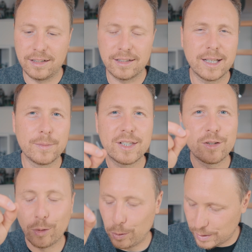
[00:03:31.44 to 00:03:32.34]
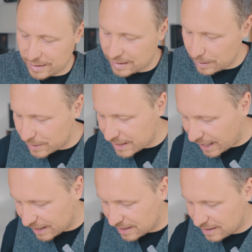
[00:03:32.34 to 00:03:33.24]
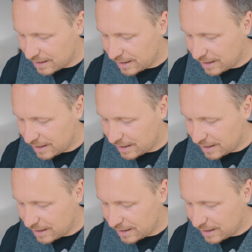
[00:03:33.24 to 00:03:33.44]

some swords, some daggers,